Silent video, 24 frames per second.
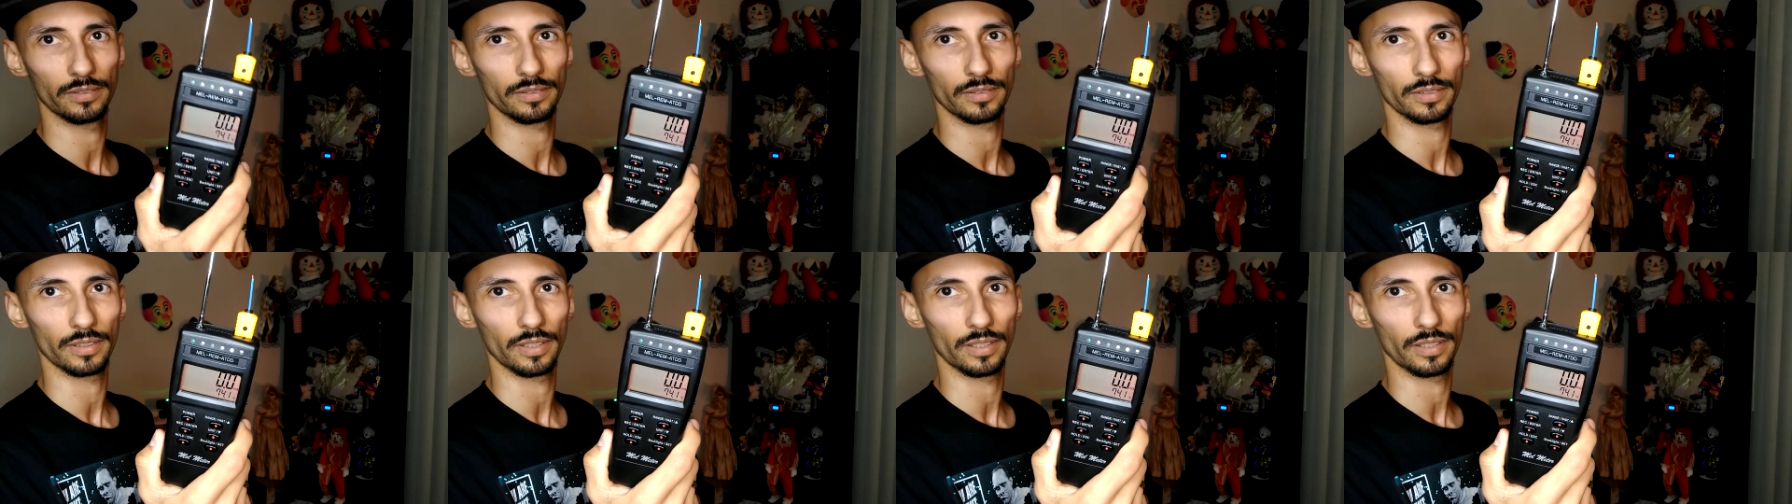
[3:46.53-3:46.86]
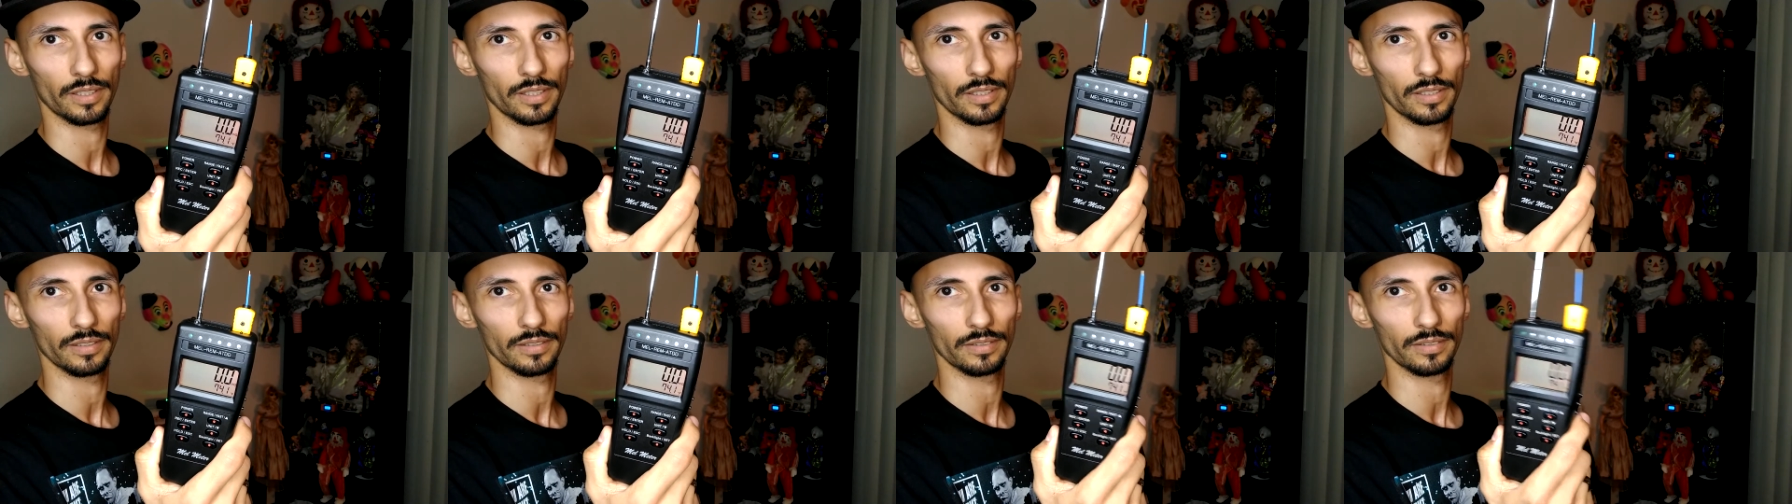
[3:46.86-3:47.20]
See, I
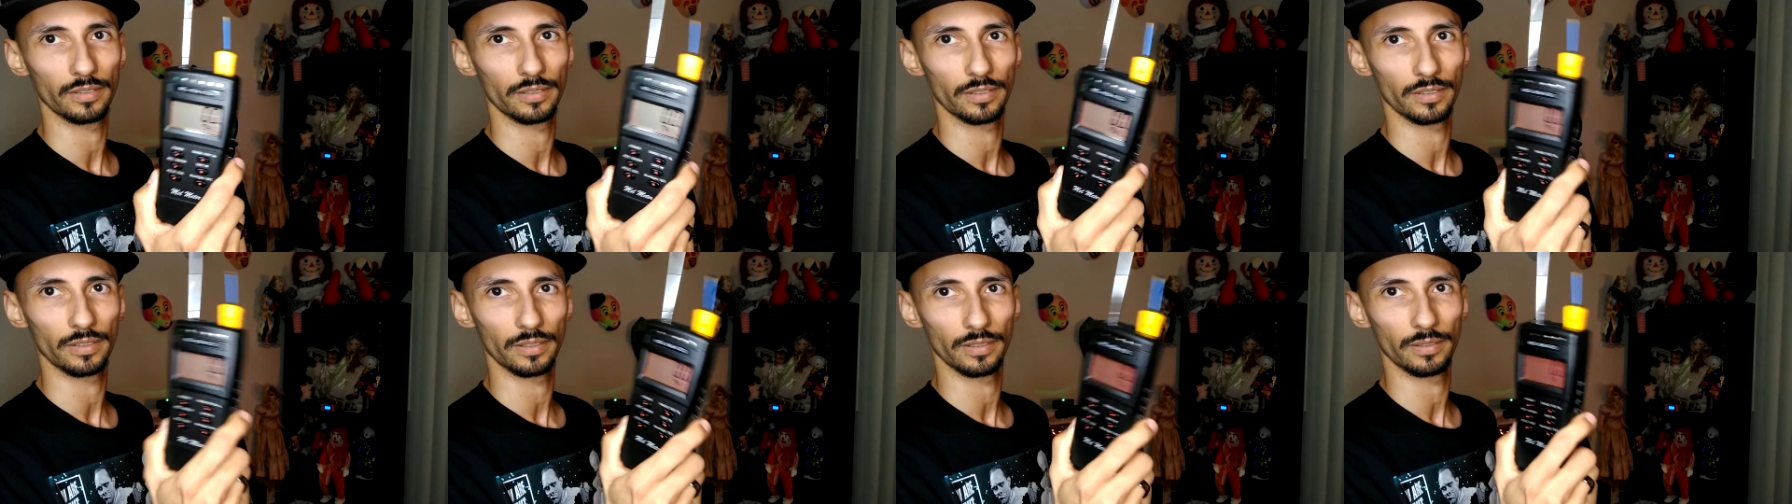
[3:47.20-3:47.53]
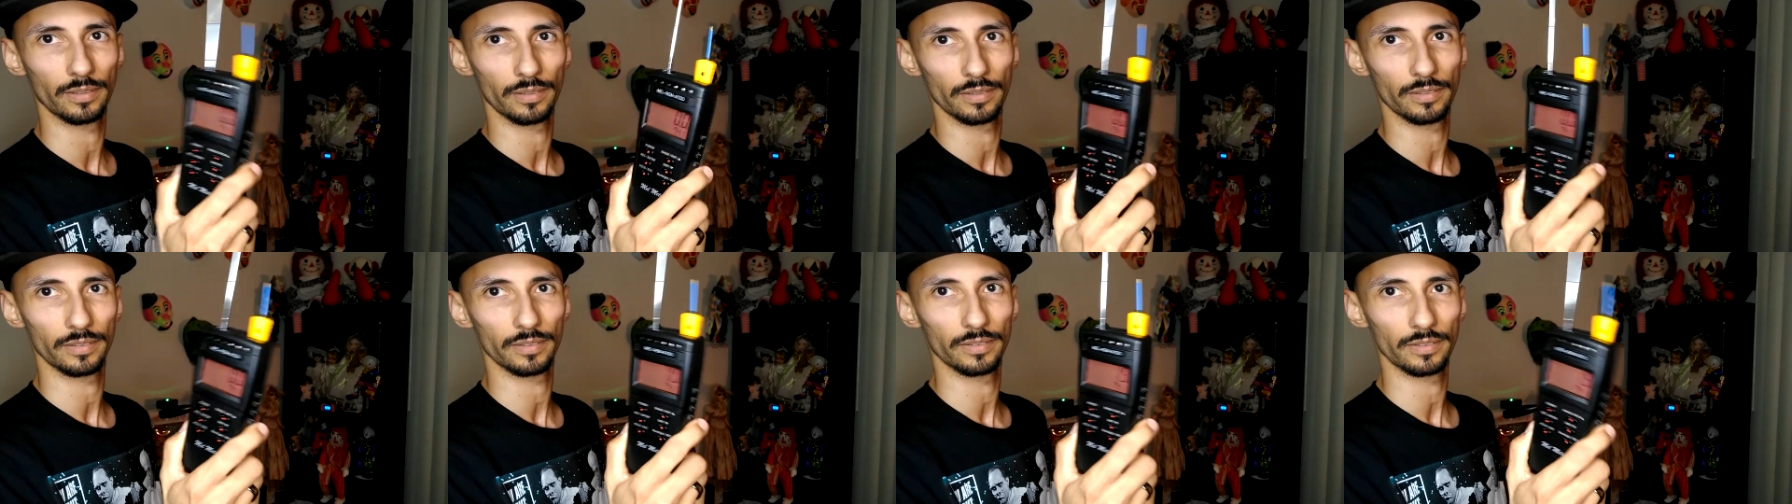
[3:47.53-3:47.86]
got
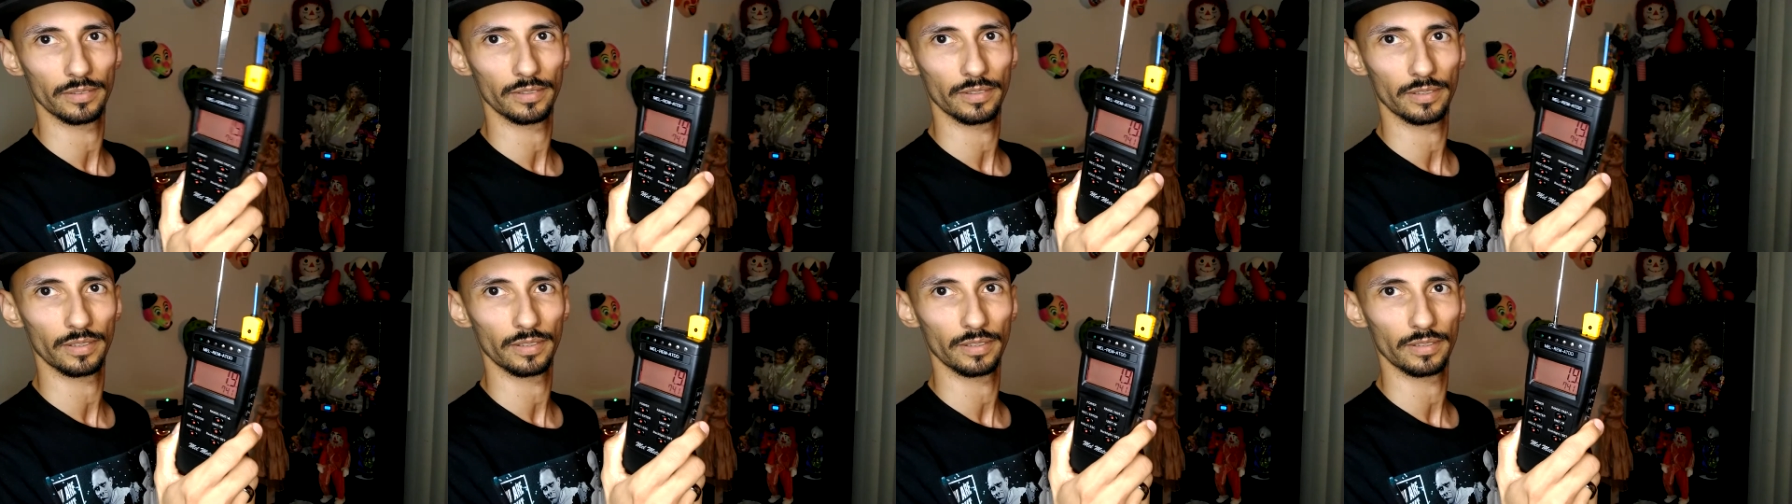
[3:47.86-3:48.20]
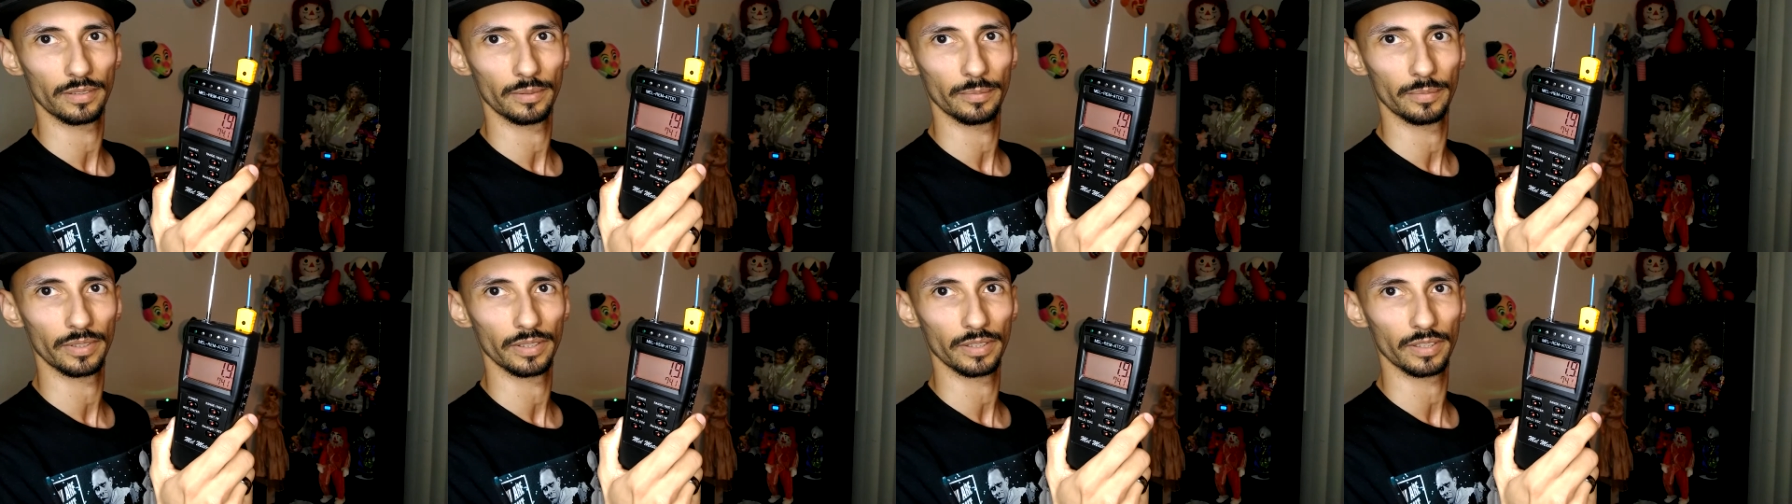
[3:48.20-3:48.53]
a
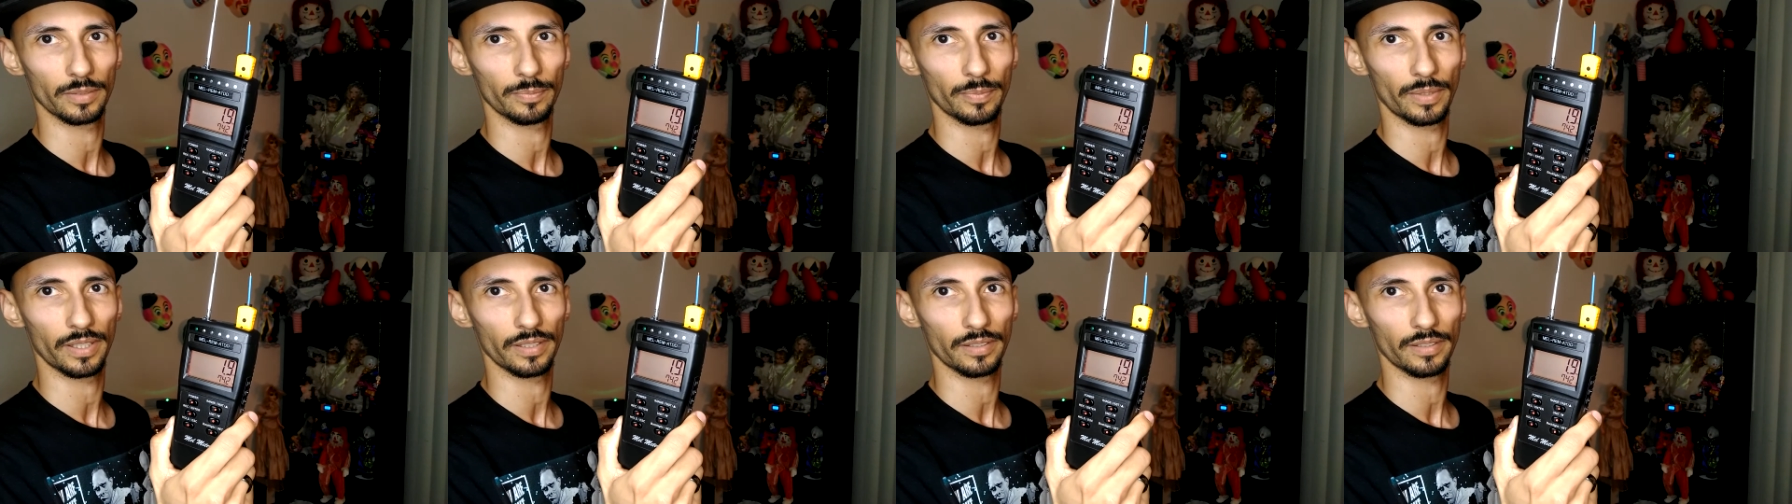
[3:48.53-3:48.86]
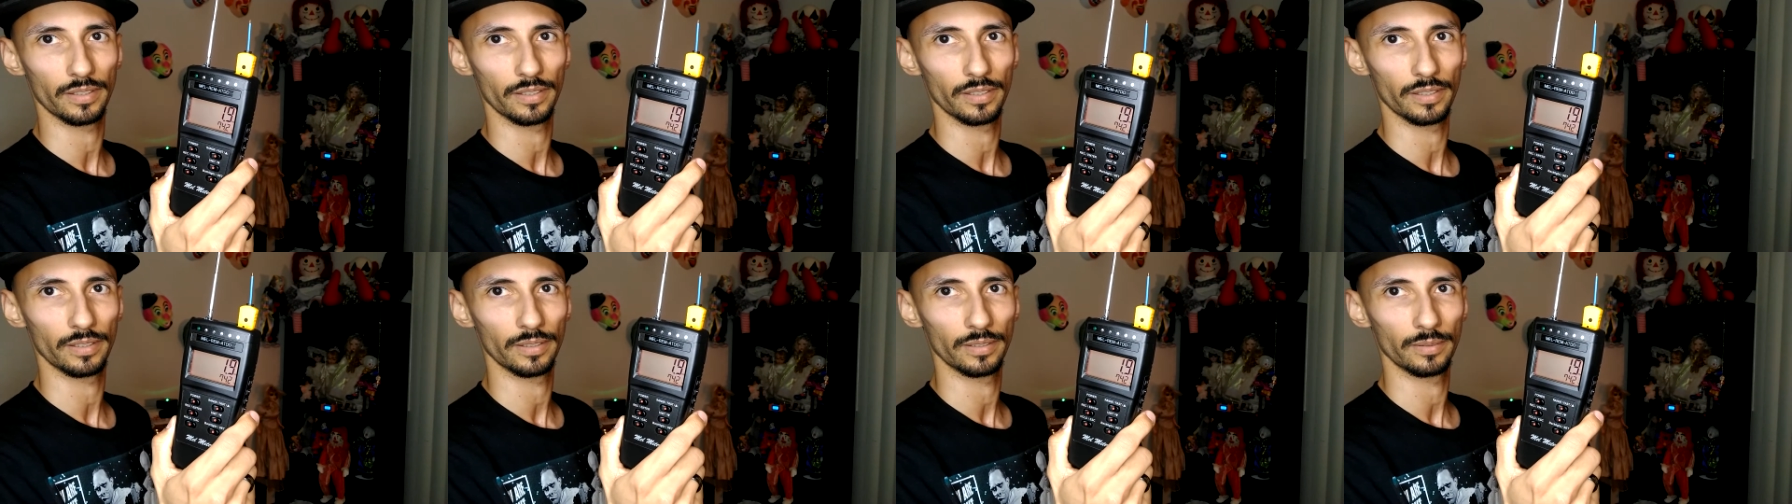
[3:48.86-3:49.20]
little bit of spike
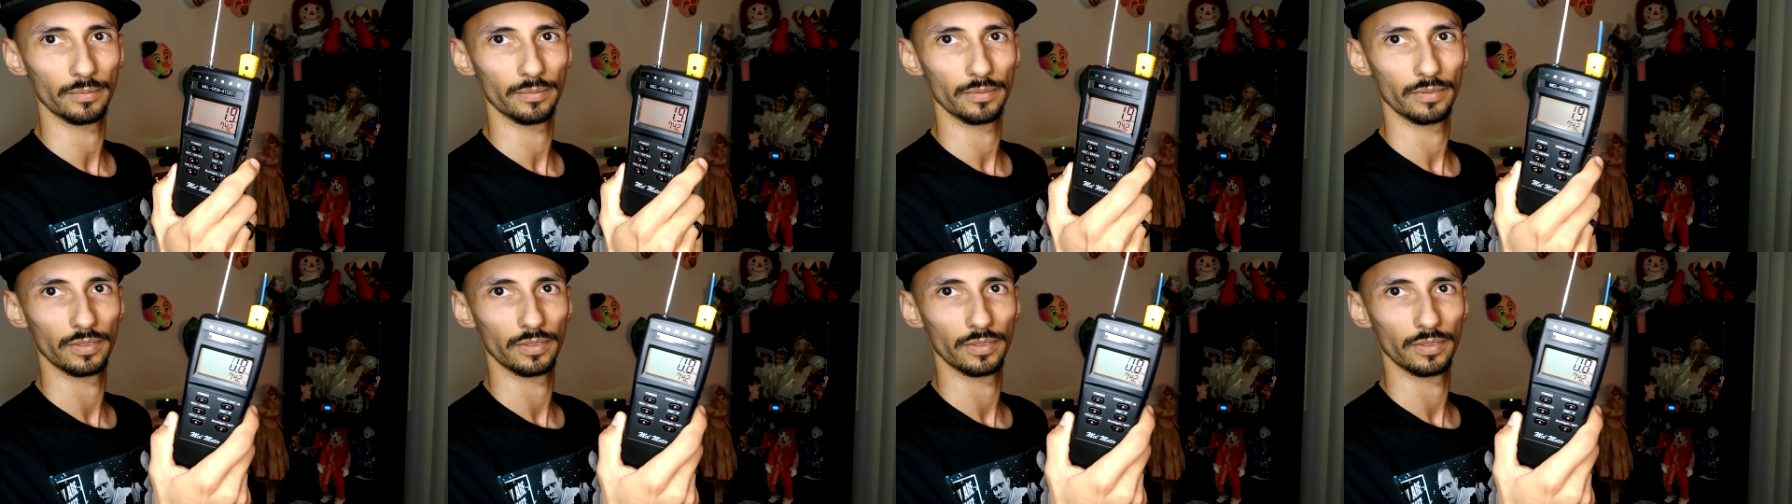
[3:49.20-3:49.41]
there.